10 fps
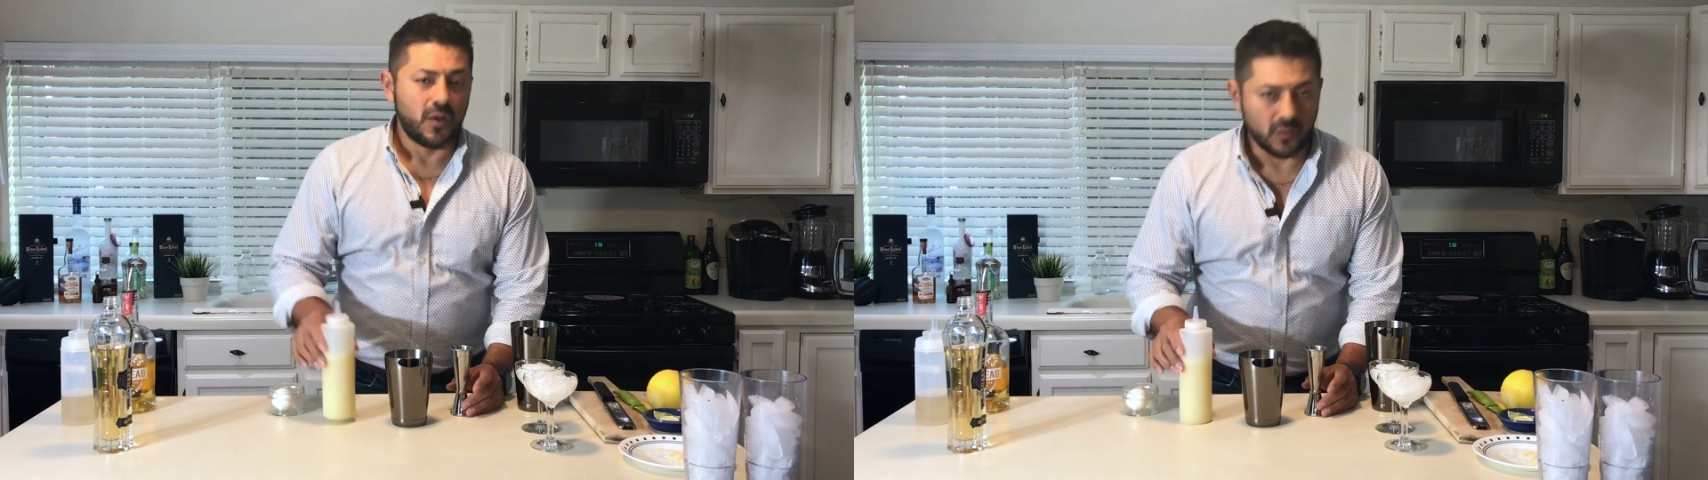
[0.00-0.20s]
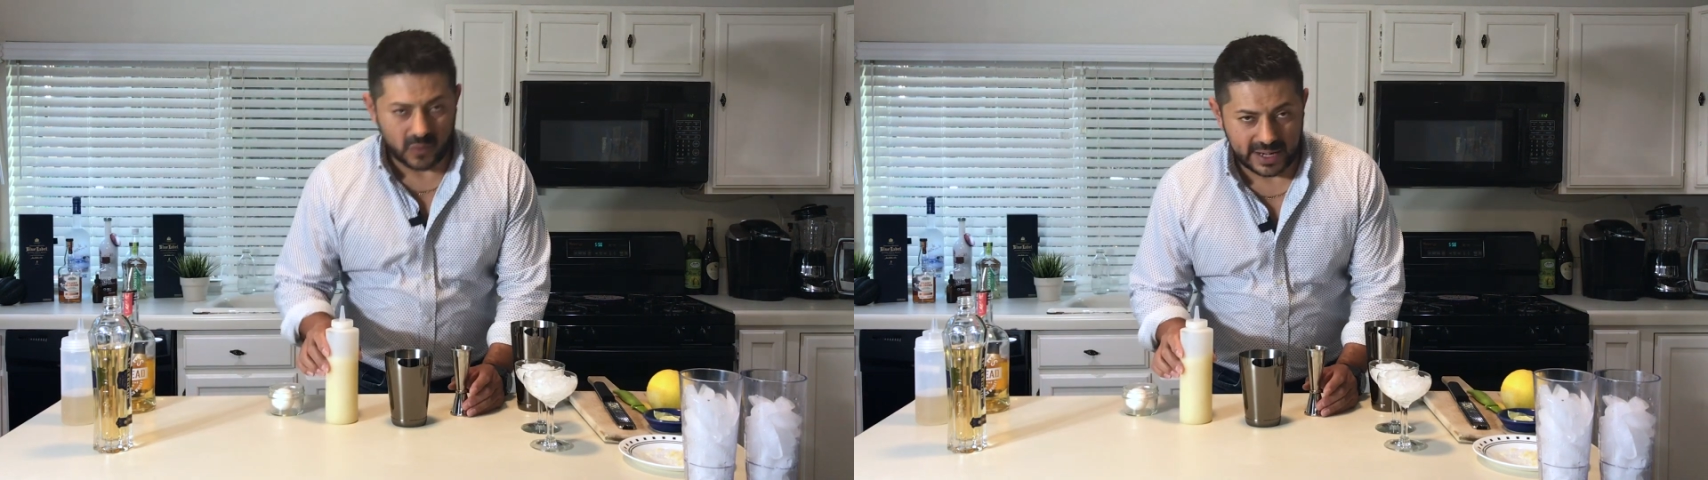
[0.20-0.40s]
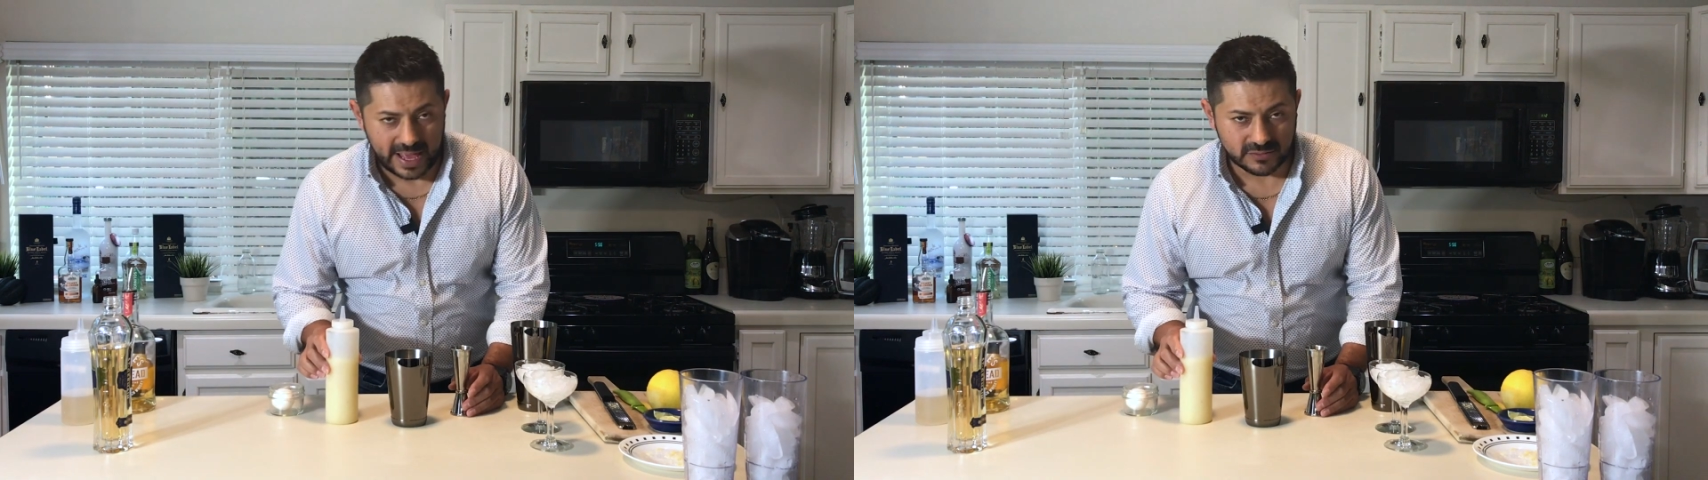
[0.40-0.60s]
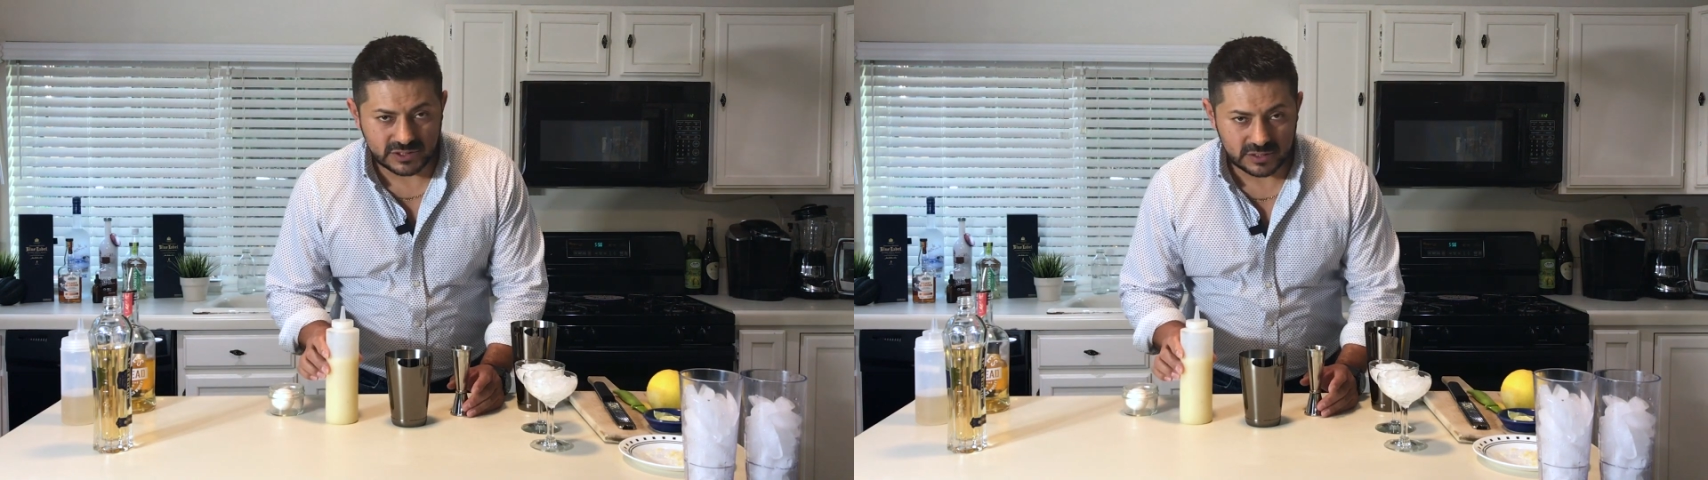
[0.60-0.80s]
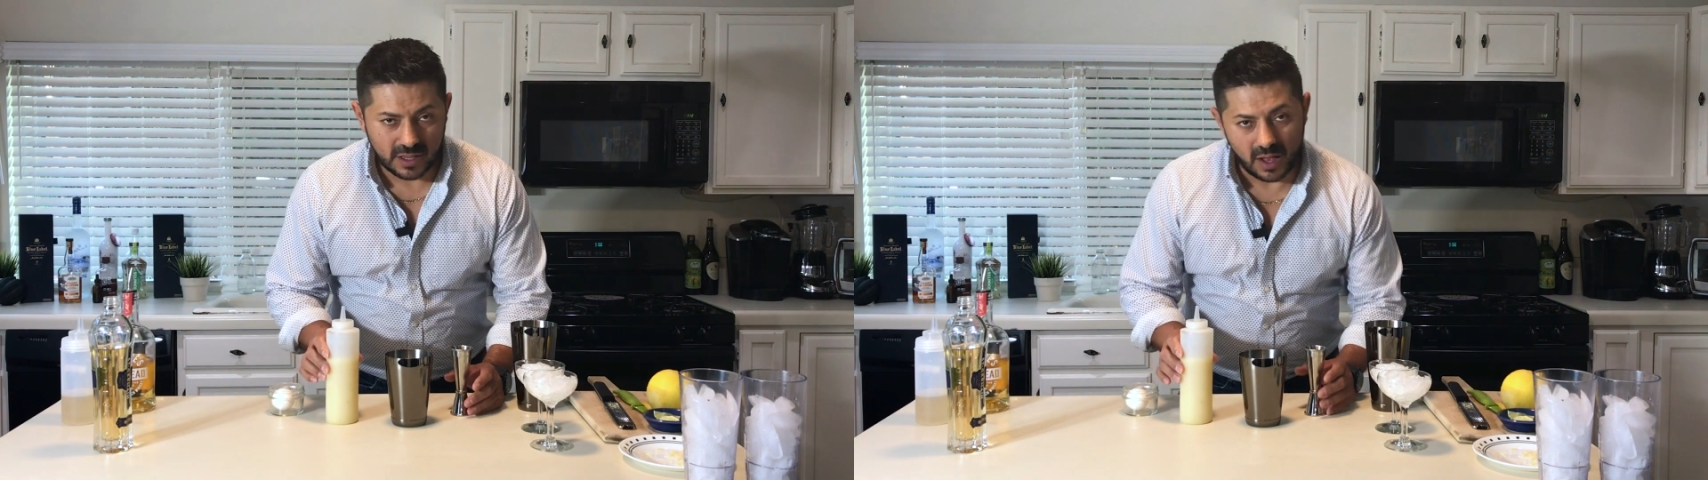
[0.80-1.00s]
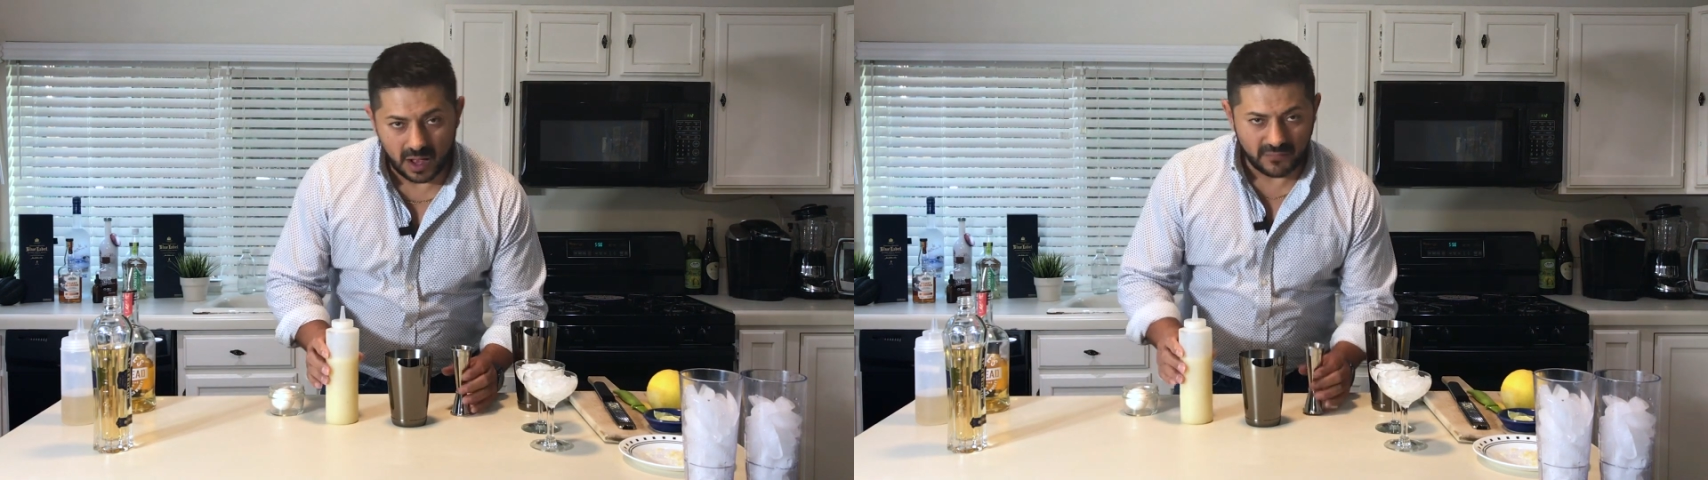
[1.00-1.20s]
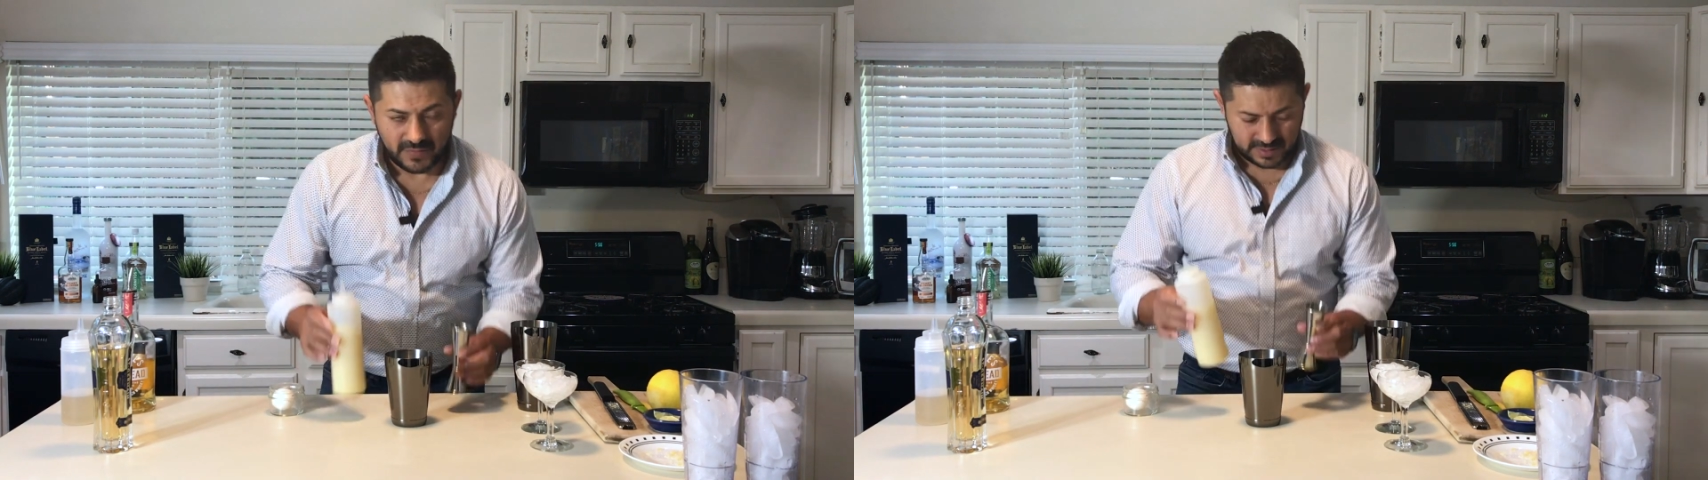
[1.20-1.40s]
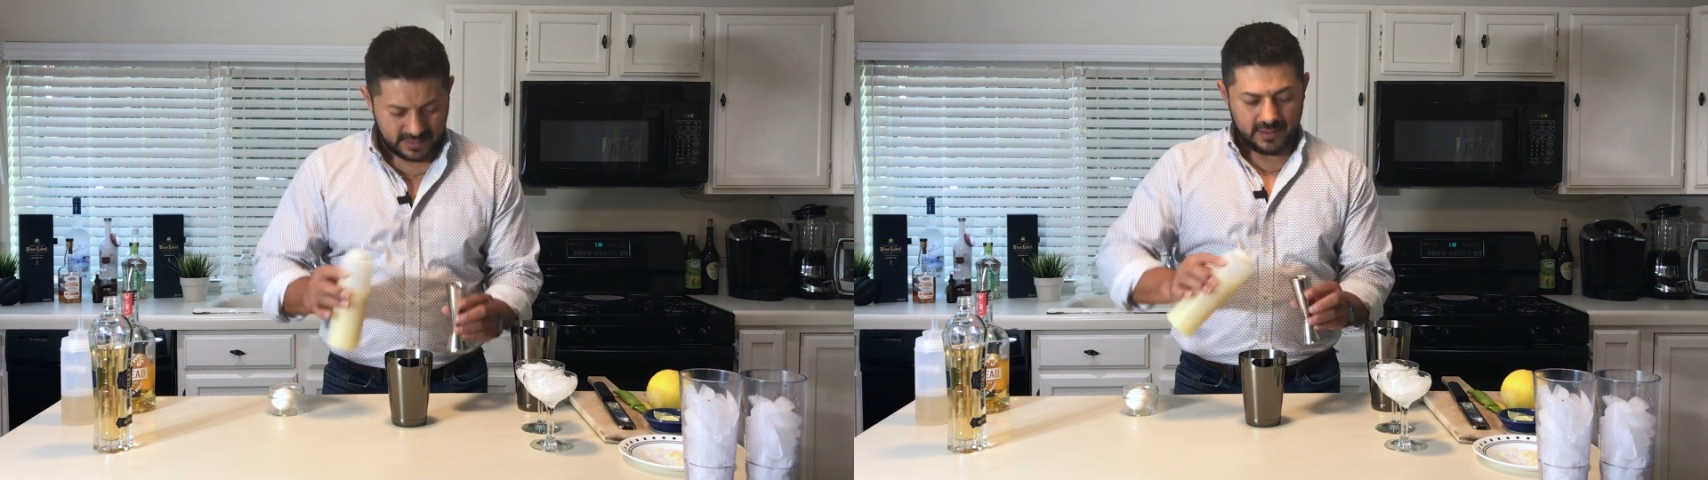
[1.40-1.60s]
1 ounce of
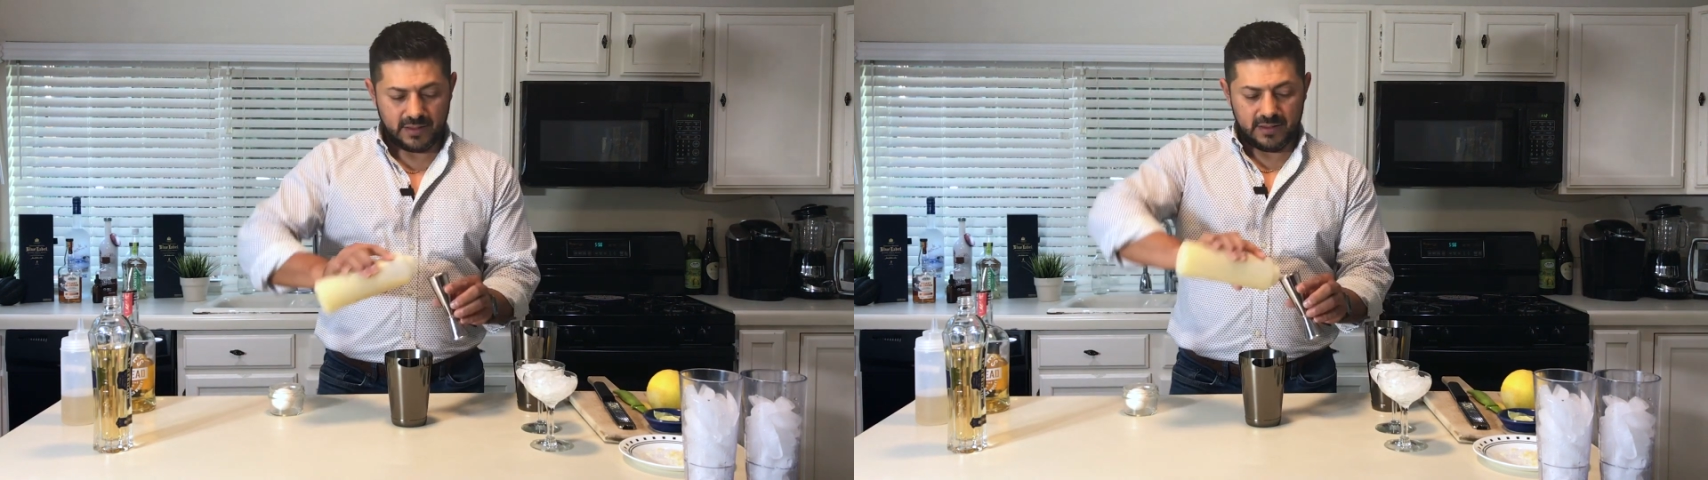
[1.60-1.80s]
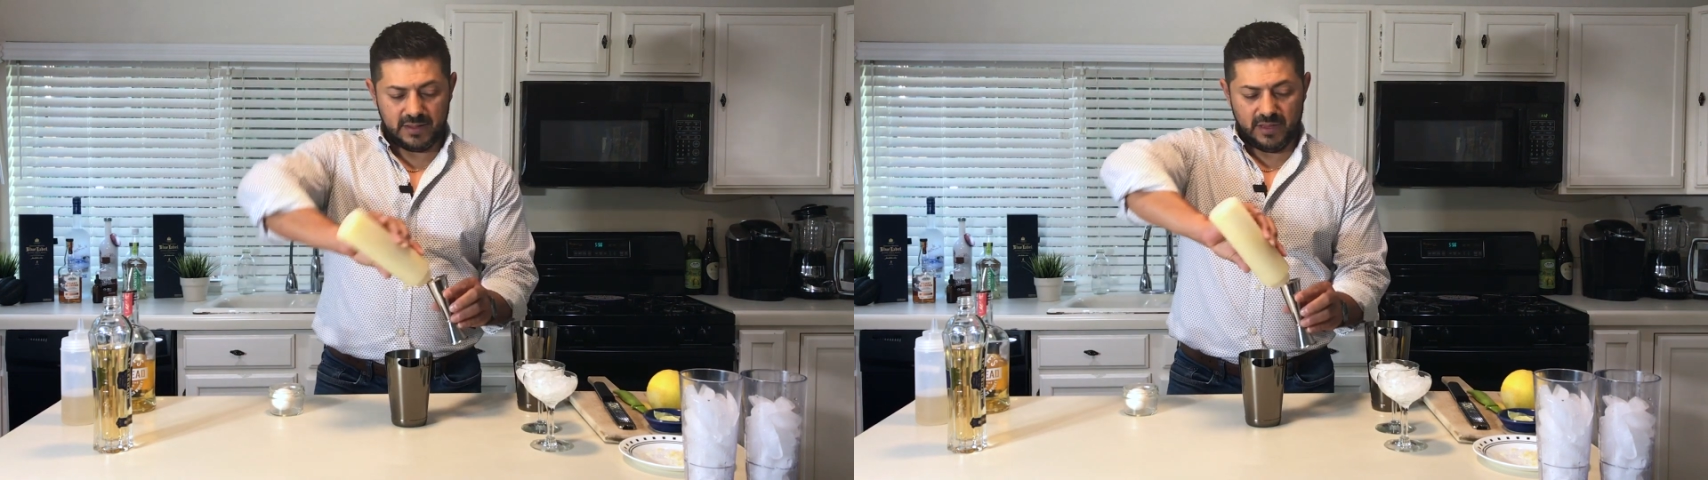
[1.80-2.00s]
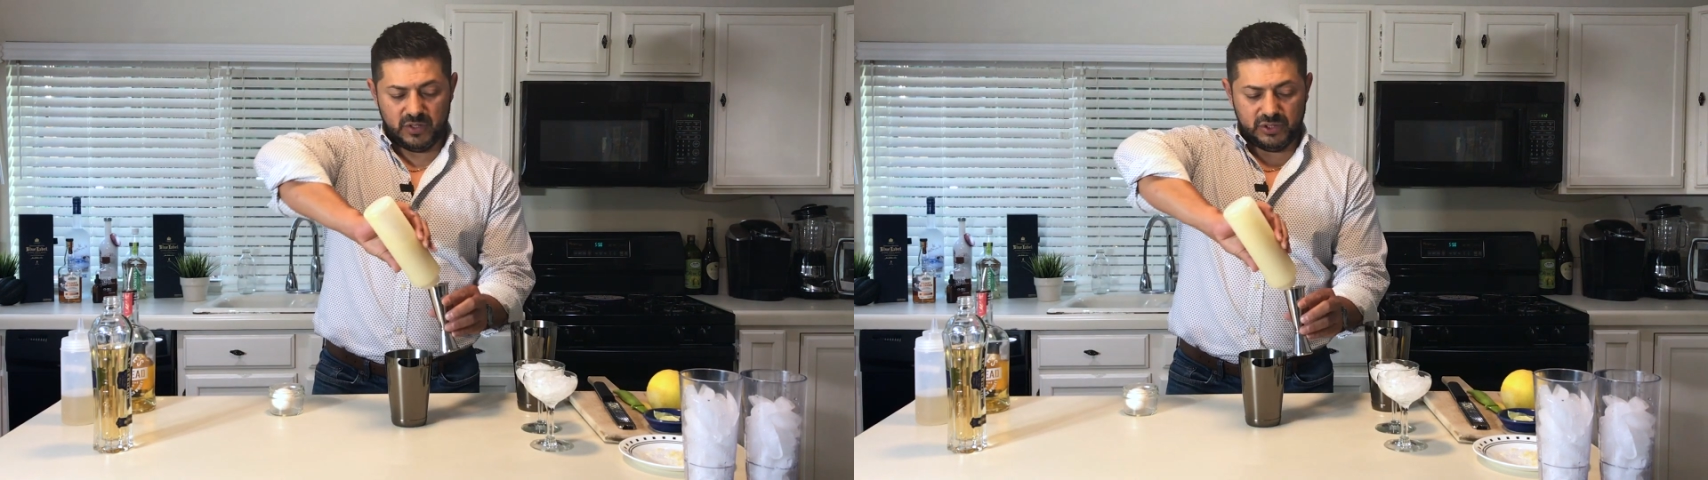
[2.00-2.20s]
lemon